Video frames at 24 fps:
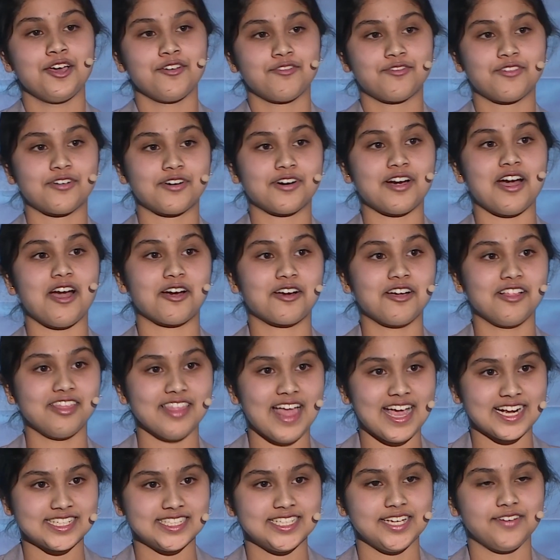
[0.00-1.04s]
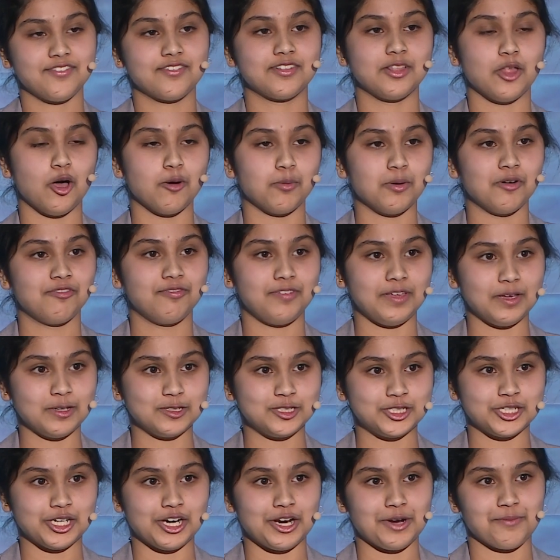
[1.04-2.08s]
for our collective global
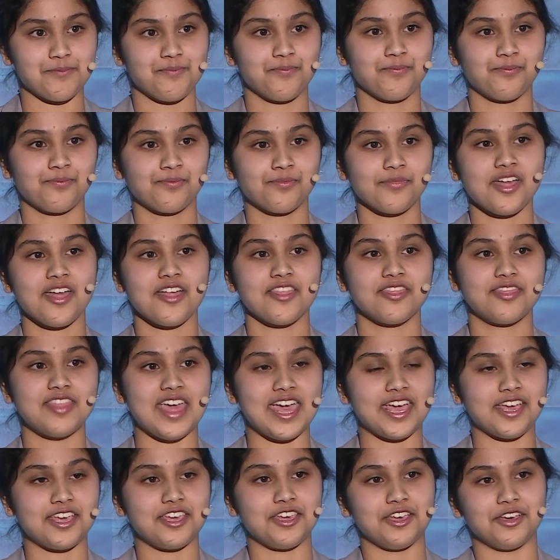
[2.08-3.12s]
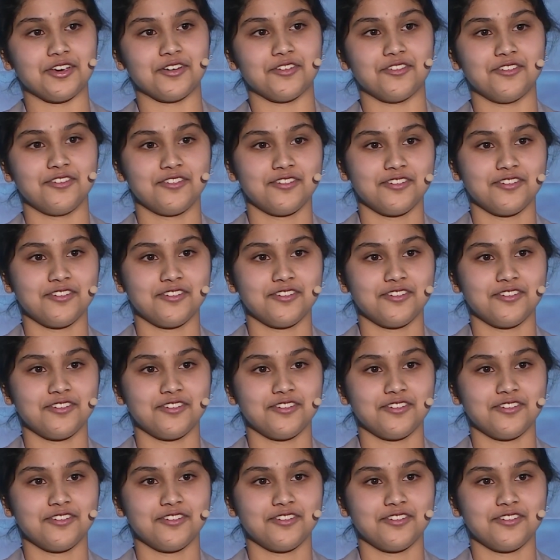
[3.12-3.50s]
future. Thank you.